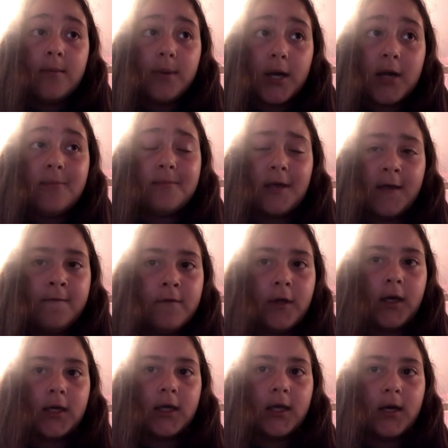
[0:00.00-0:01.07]
But I may
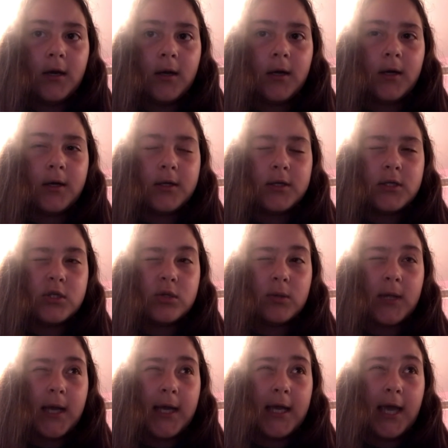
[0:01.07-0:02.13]
vlog it on
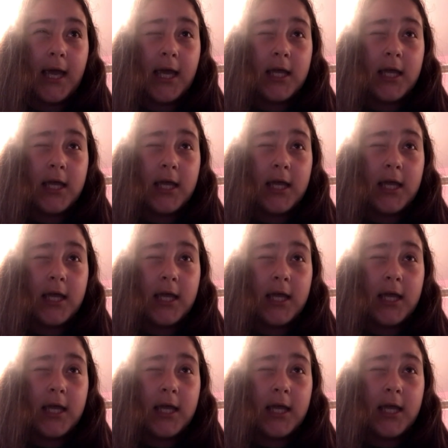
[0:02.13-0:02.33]
July